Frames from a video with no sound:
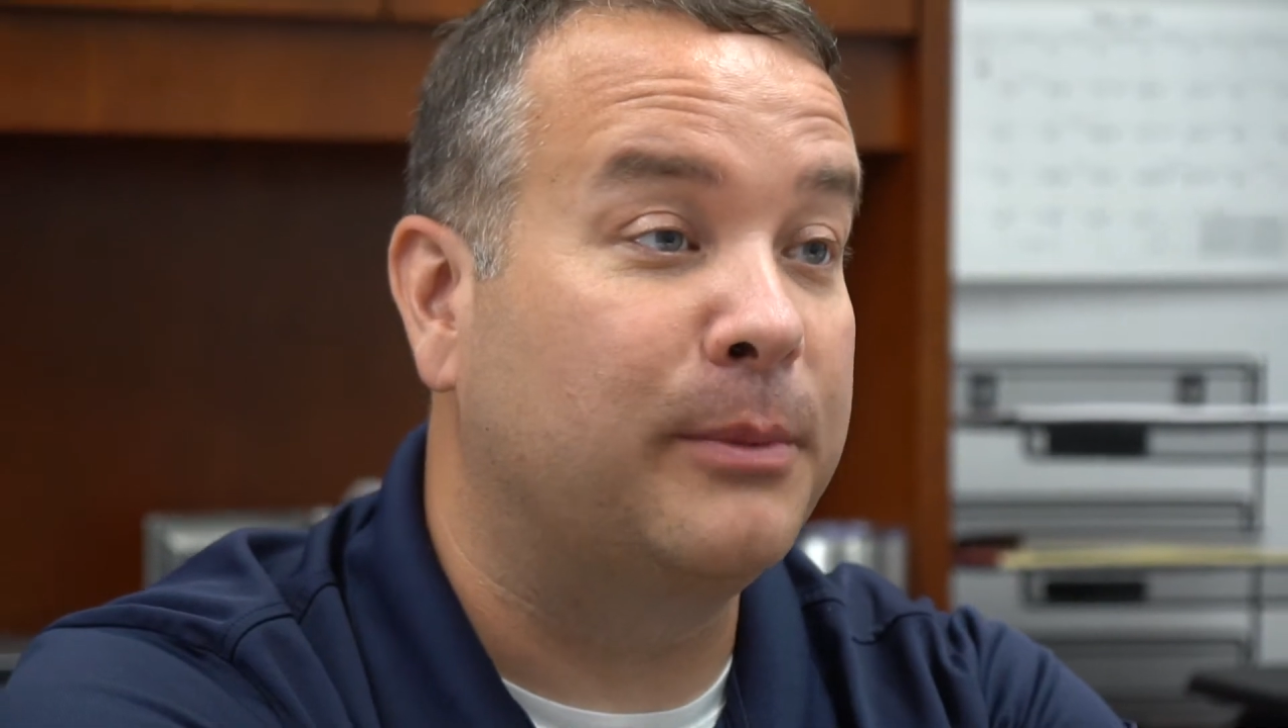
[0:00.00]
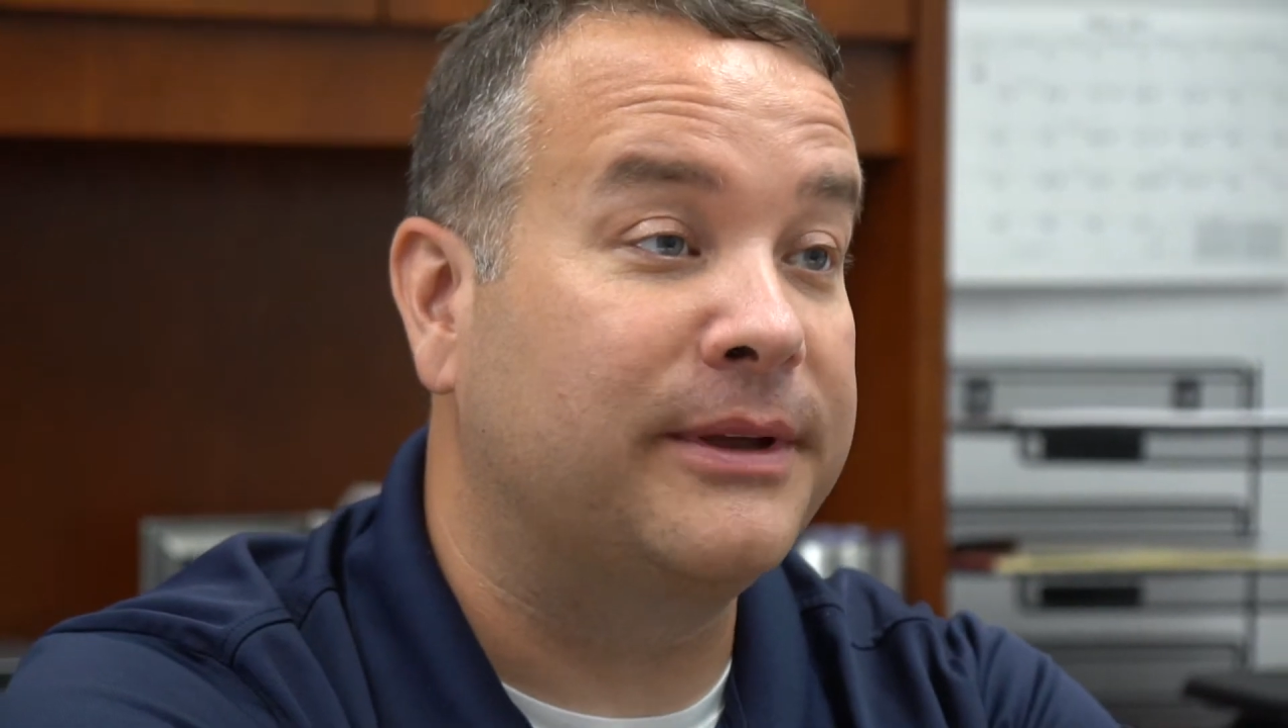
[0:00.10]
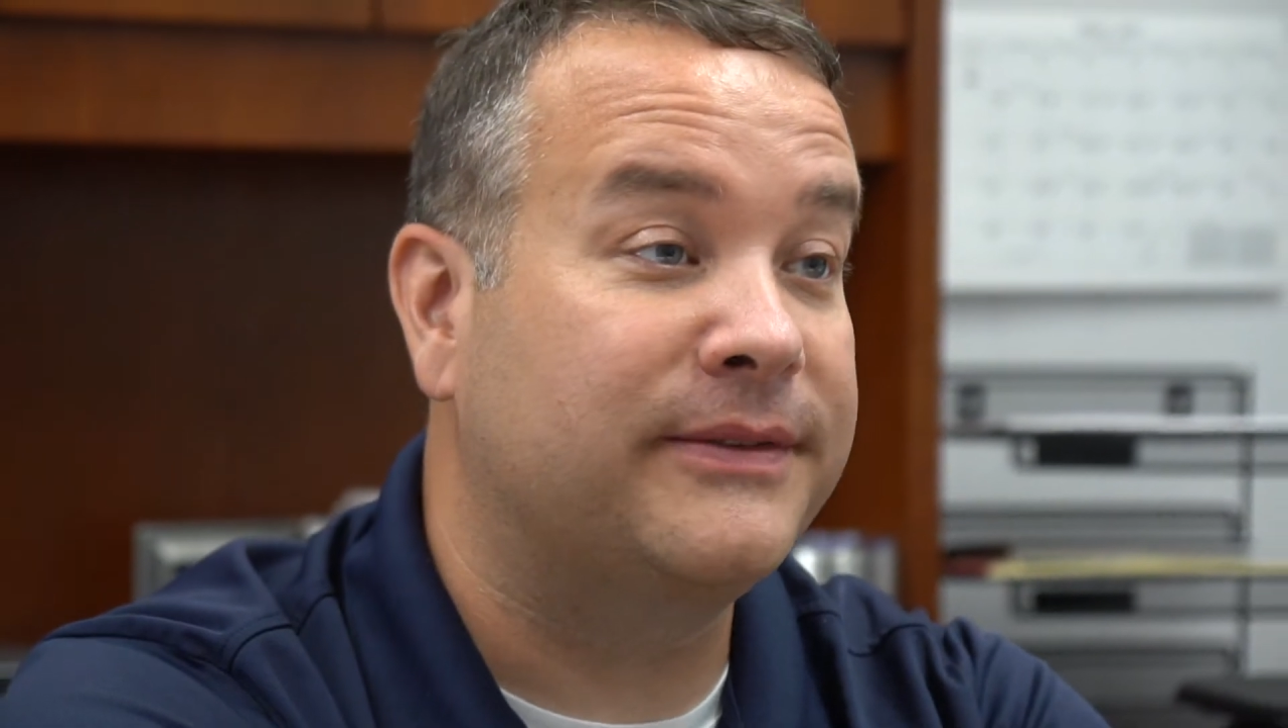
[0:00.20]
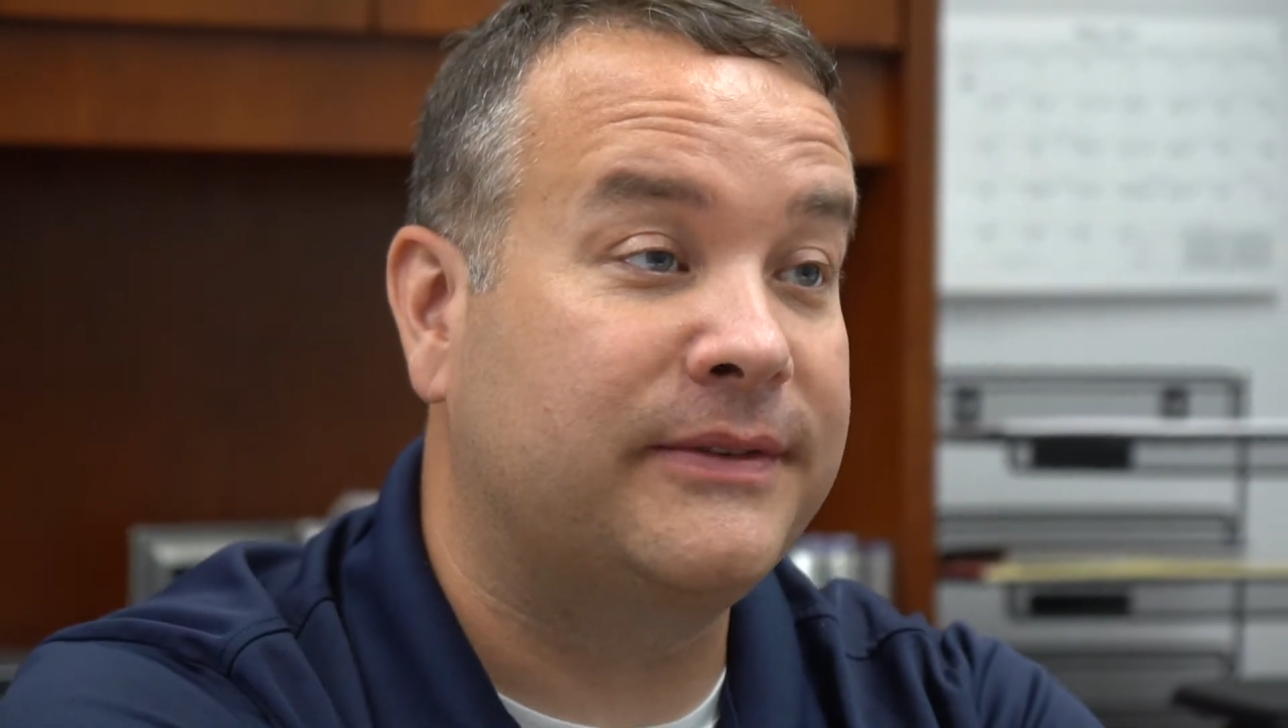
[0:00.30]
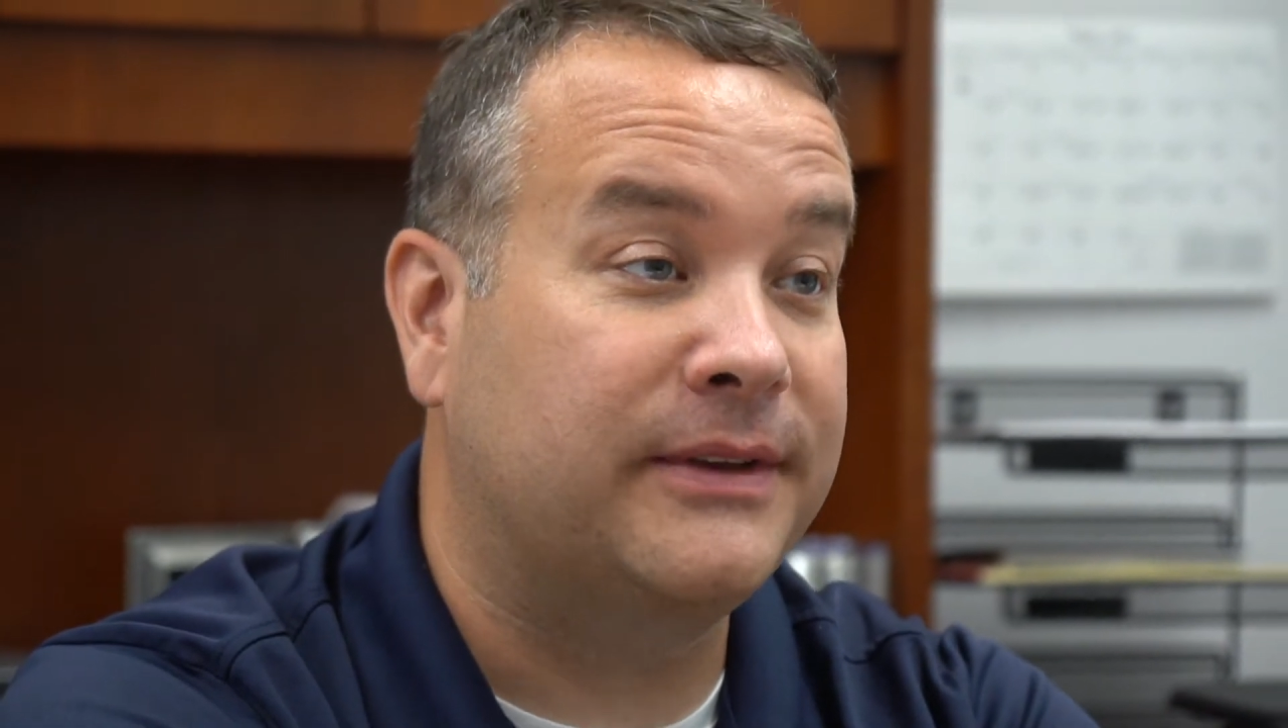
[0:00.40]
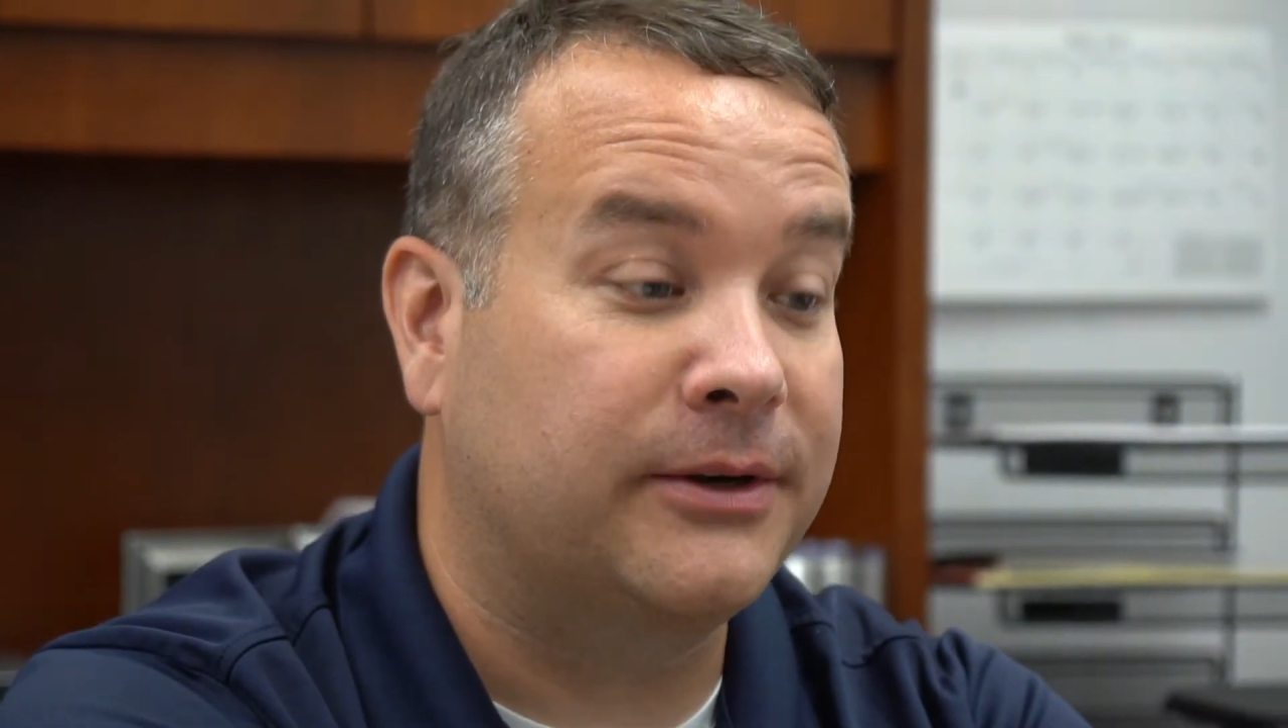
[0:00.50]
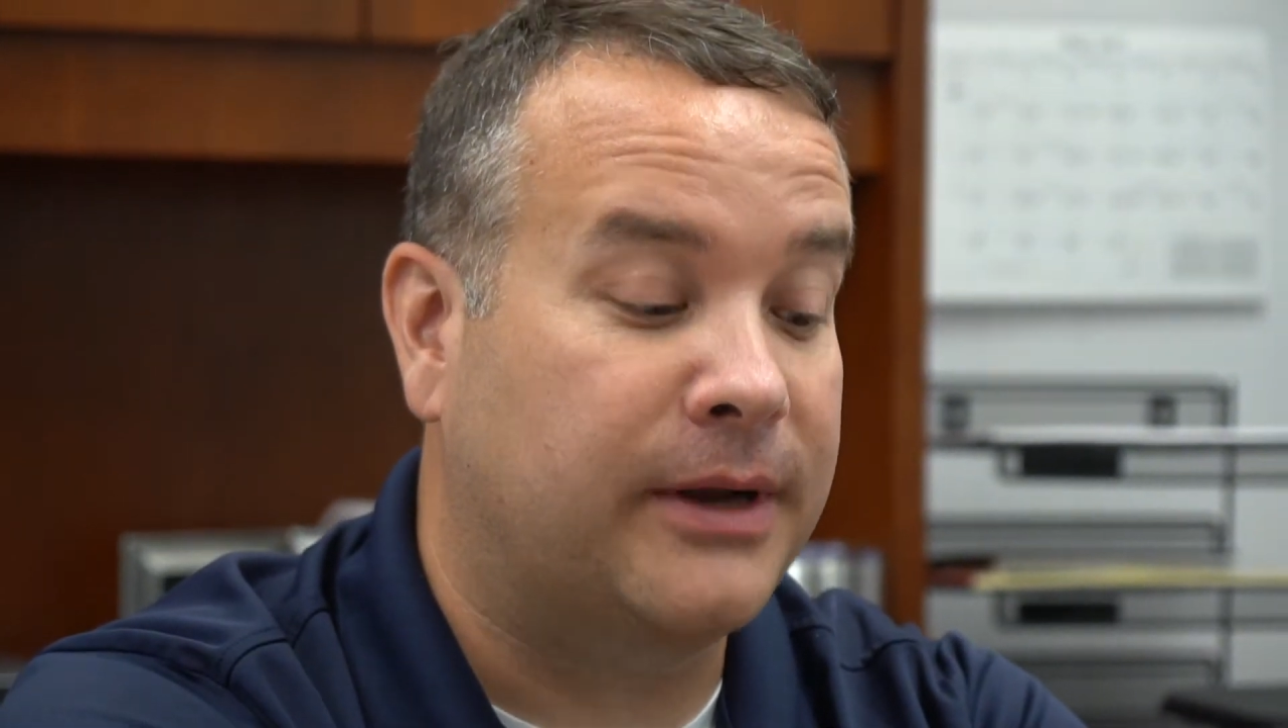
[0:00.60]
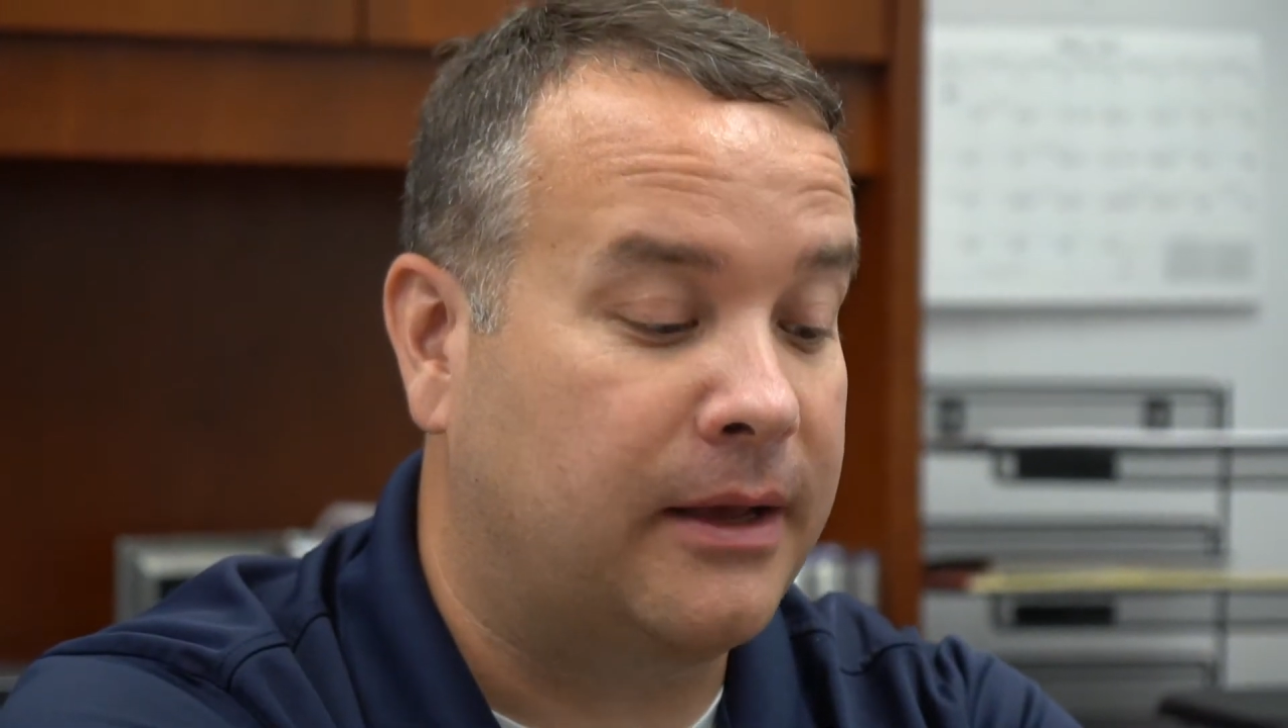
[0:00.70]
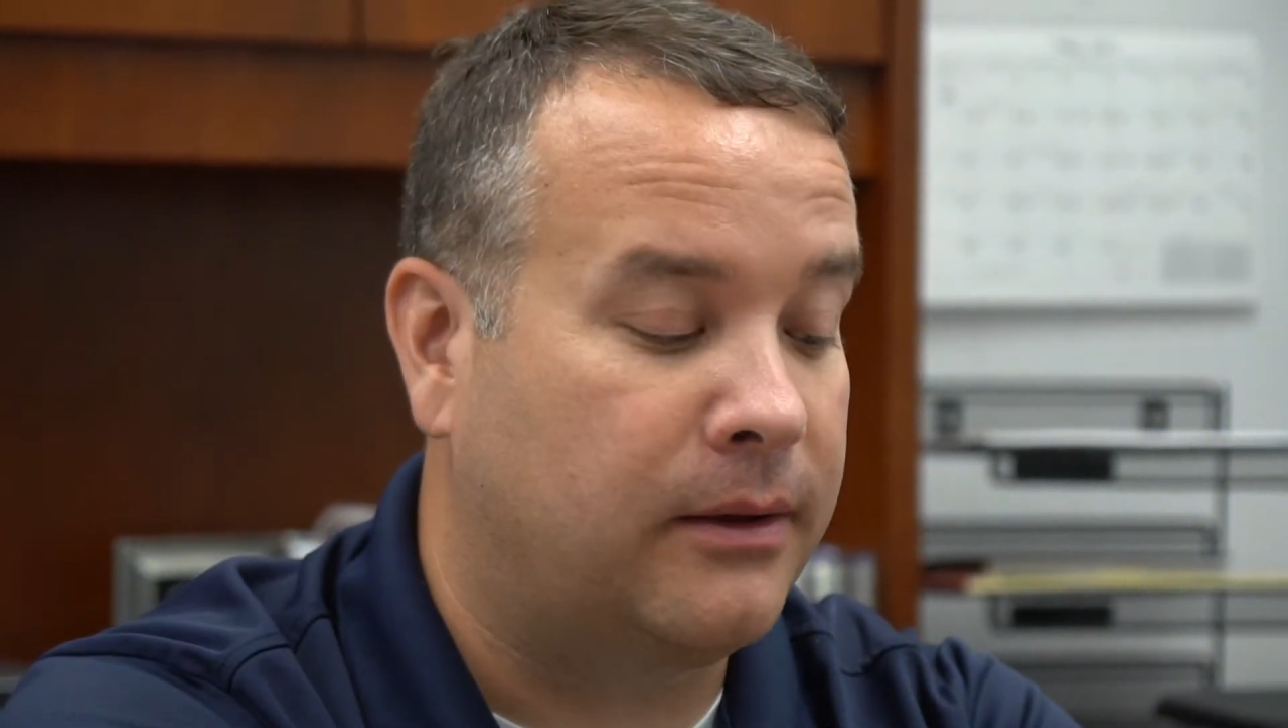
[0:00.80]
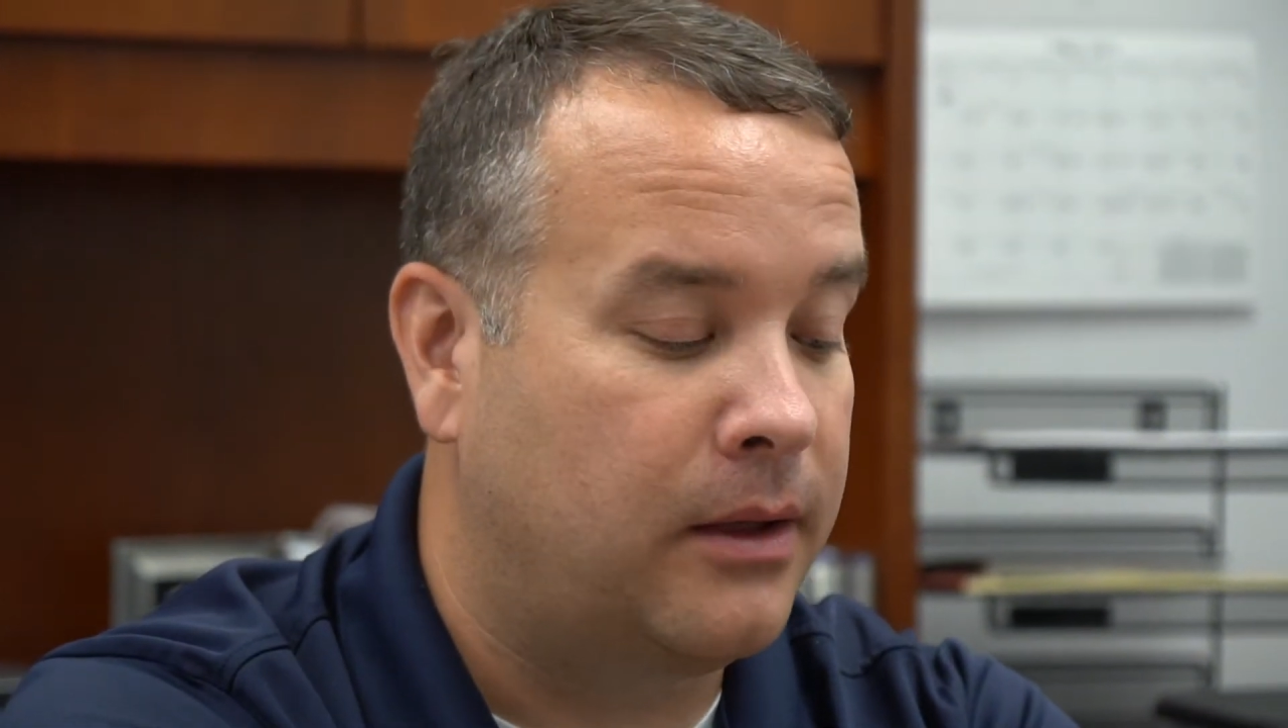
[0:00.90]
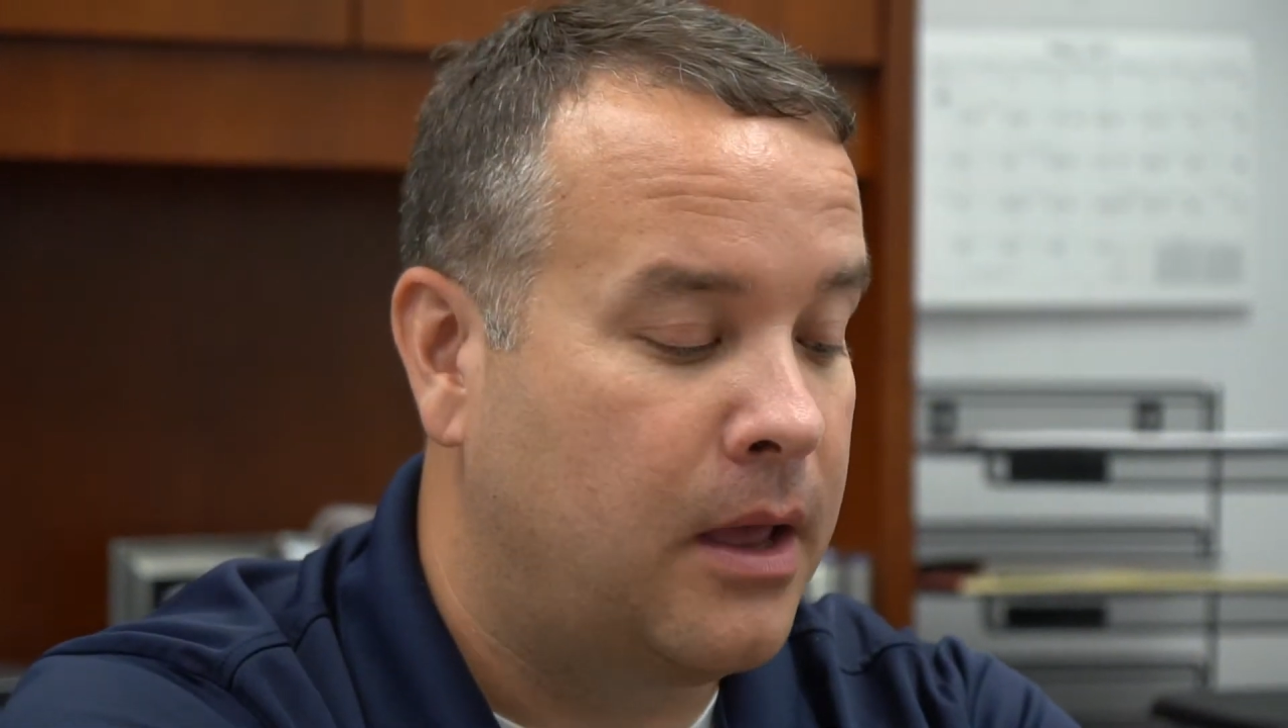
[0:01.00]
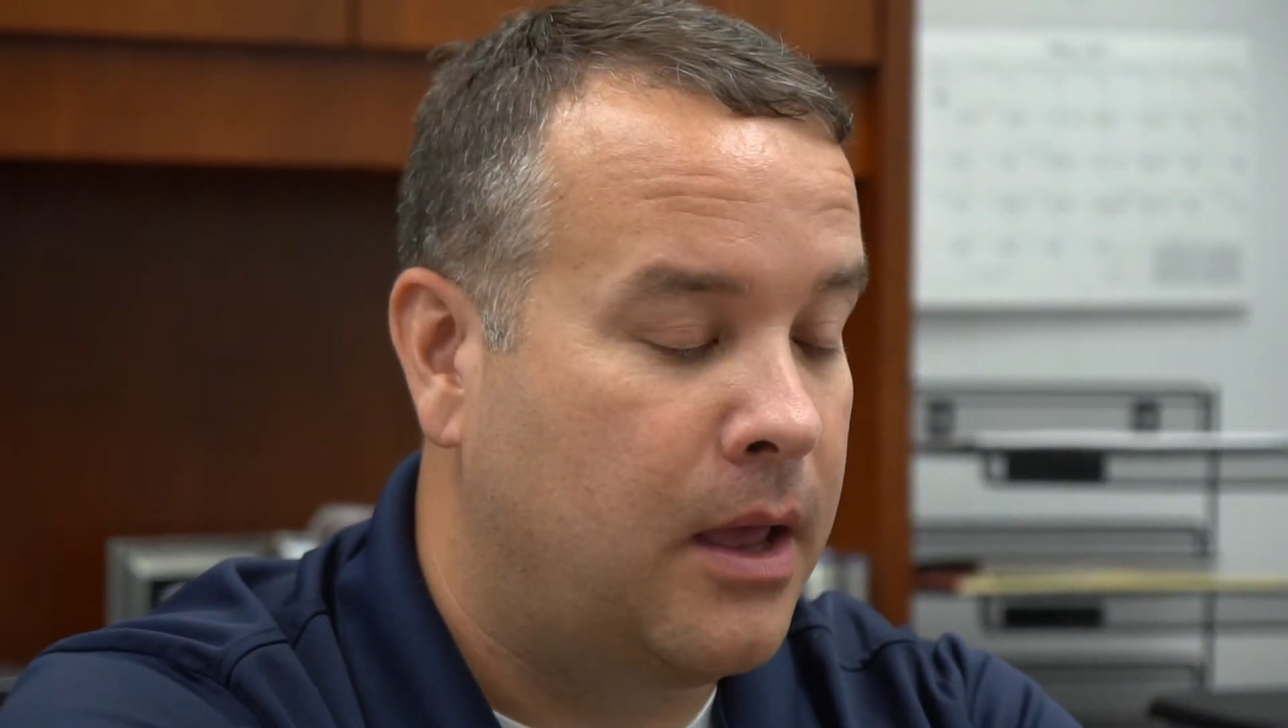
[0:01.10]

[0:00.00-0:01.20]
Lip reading: Business Center now